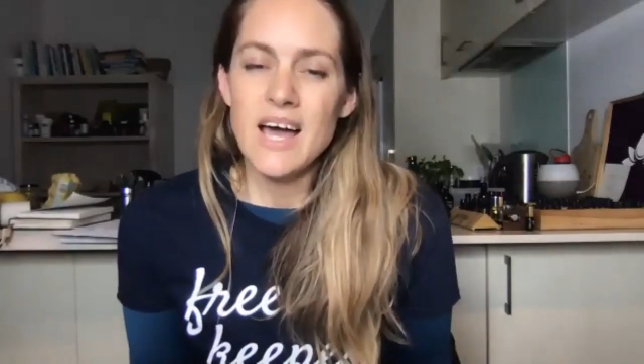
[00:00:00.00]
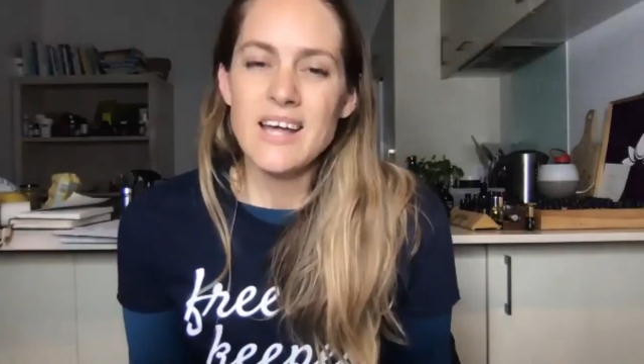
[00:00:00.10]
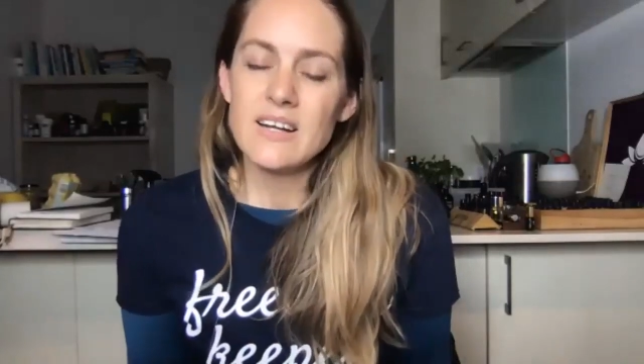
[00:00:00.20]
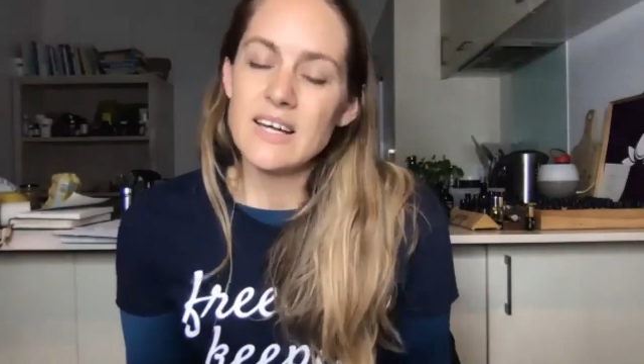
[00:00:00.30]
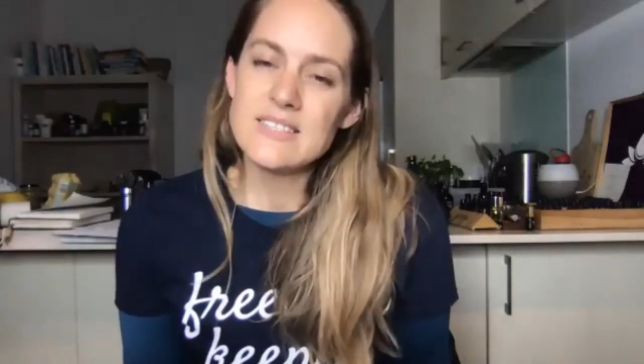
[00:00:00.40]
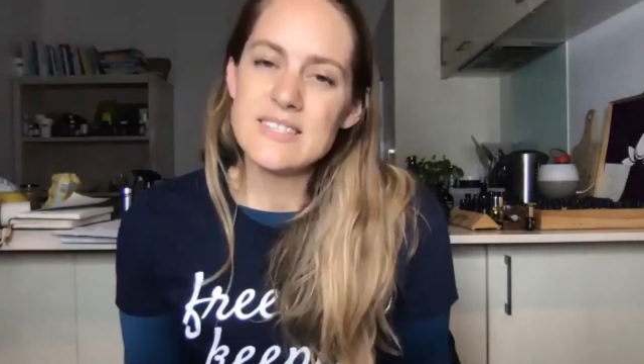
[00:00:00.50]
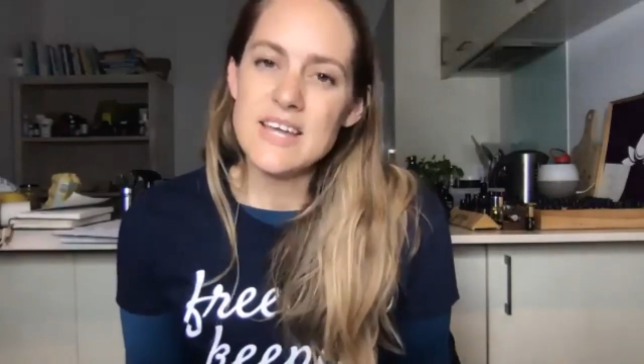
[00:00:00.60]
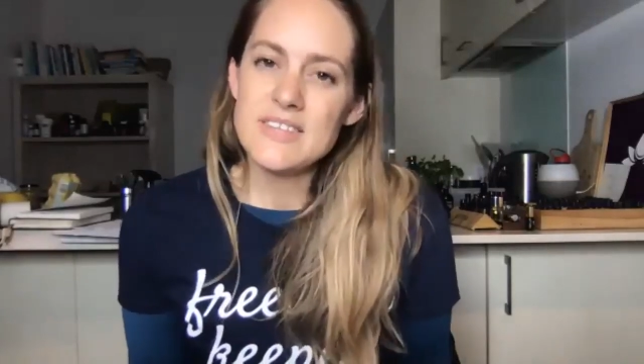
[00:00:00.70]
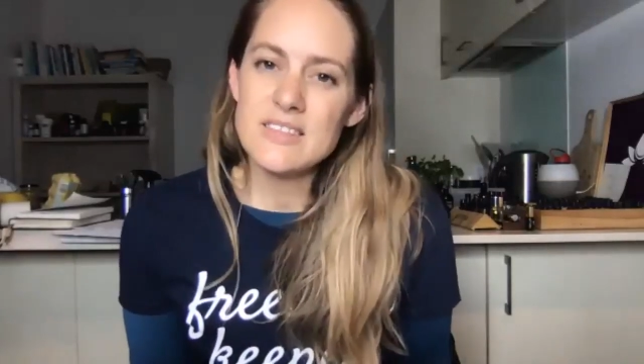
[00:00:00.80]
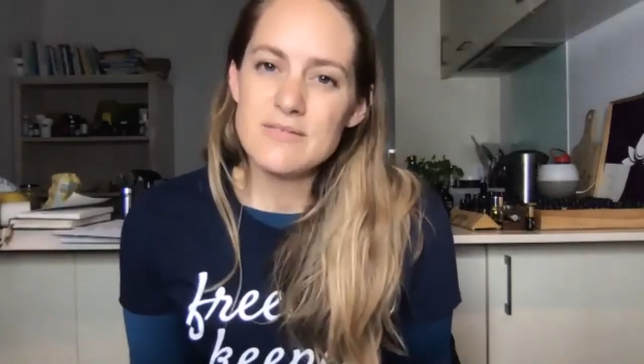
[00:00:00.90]
And like I say, I
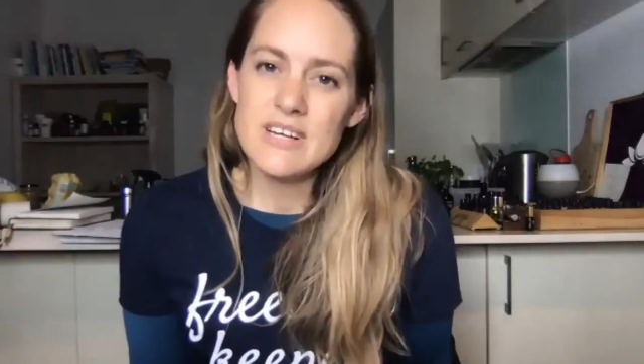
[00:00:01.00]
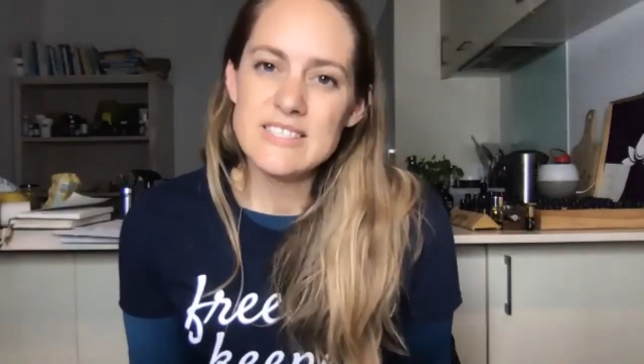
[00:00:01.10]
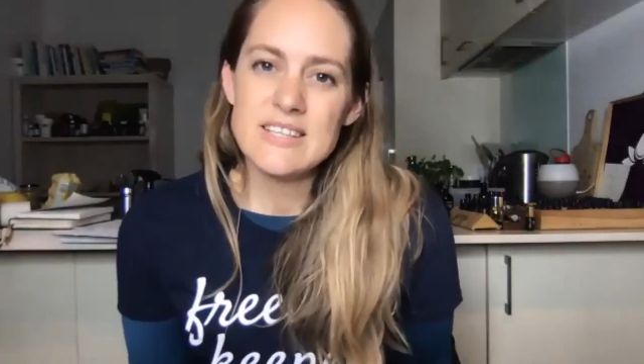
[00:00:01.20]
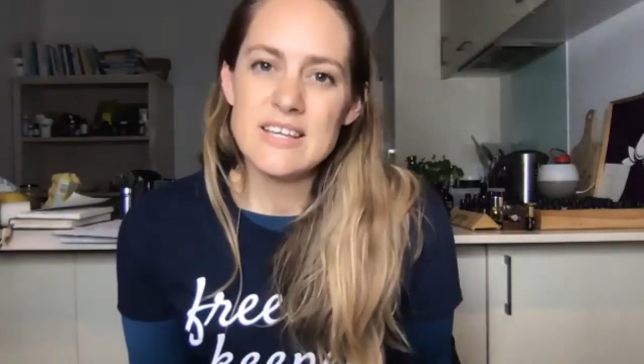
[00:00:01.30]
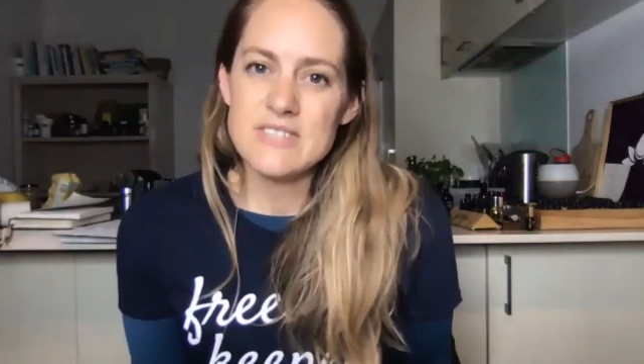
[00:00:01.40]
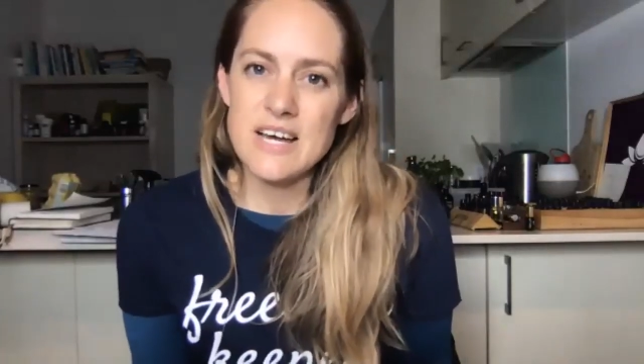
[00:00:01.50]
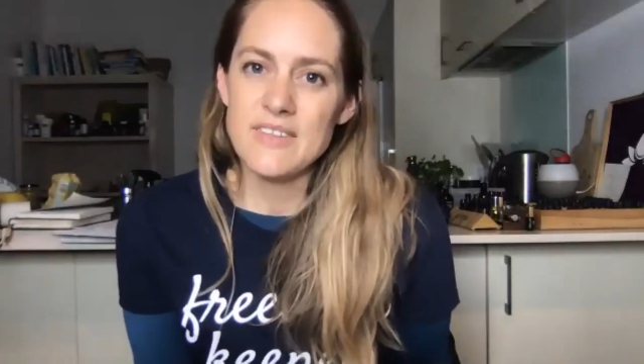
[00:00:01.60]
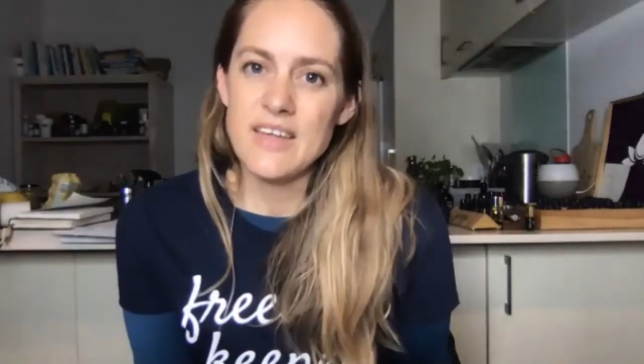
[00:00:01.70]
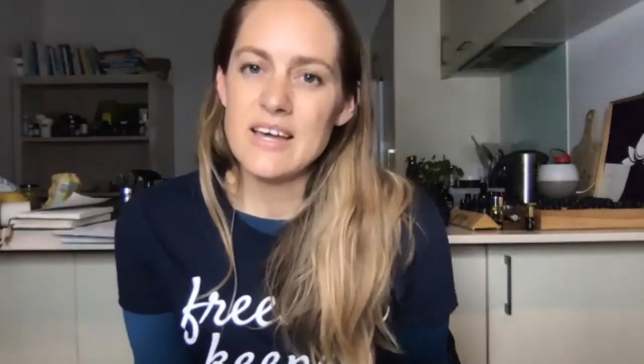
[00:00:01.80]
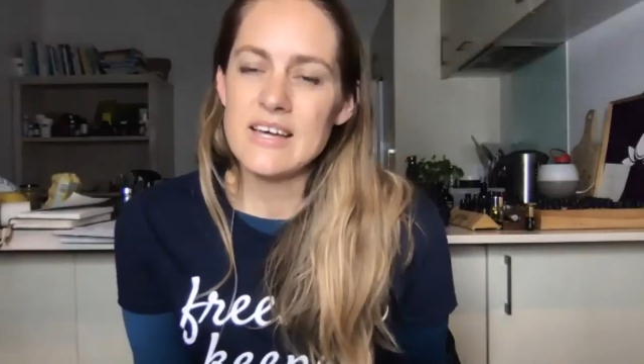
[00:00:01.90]
think the reason they've done
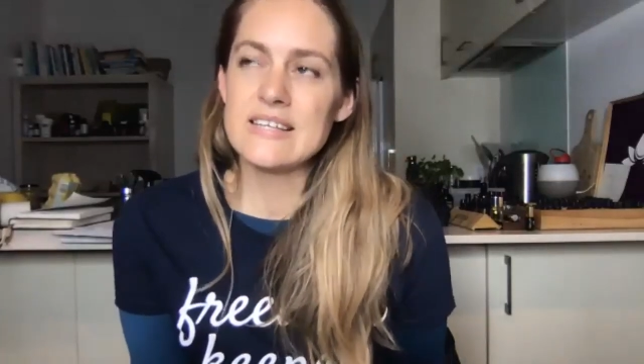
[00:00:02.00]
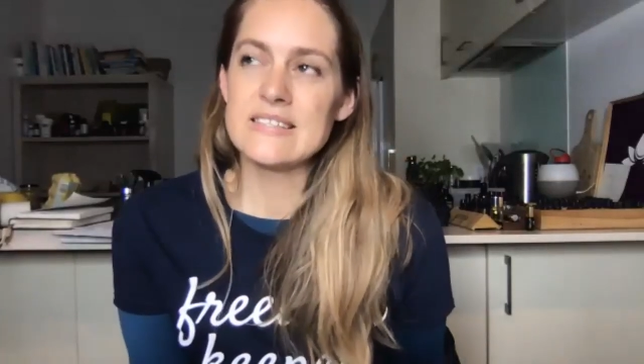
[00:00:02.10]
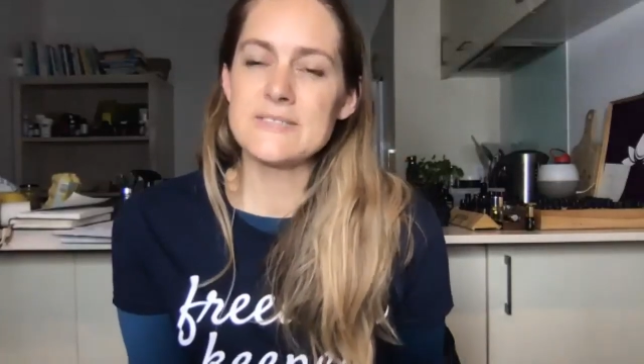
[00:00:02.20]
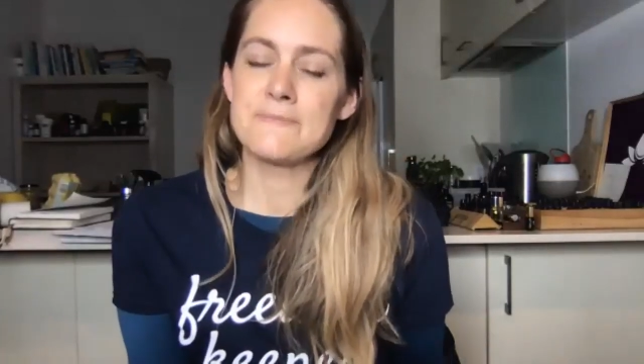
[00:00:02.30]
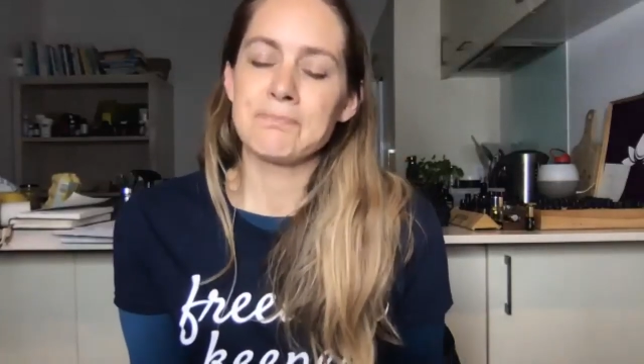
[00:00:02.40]
that is